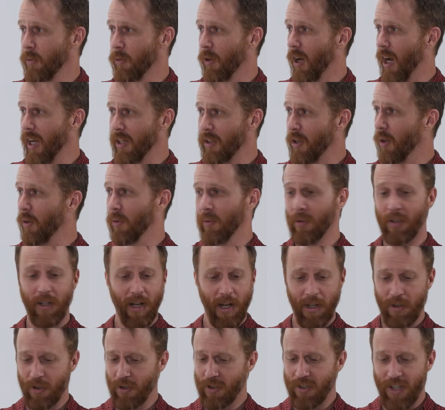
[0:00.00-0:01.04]
where I don't
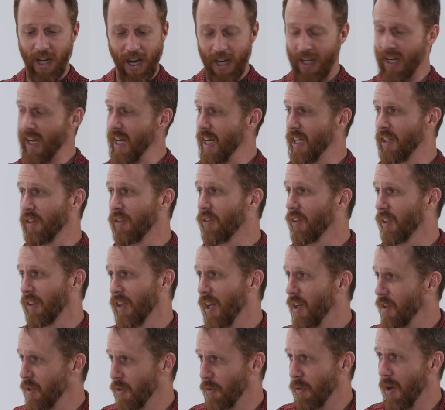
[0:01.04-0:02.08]
understand anything
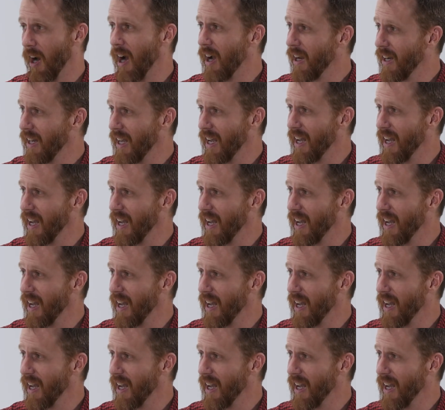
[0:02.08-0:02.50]
that you're writing.